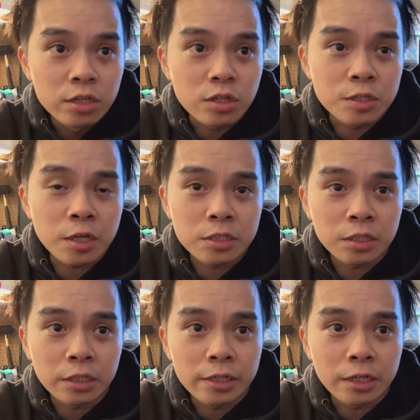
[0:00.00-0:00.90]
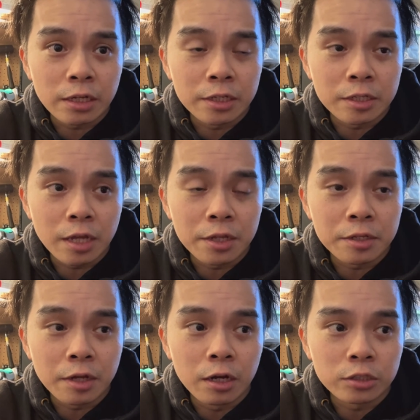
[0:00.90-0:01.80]
So it's nice and clean
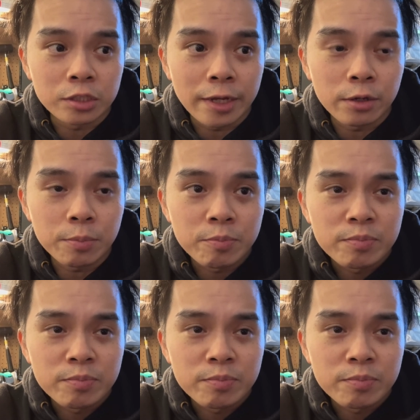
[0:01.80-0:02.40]
under the arch now.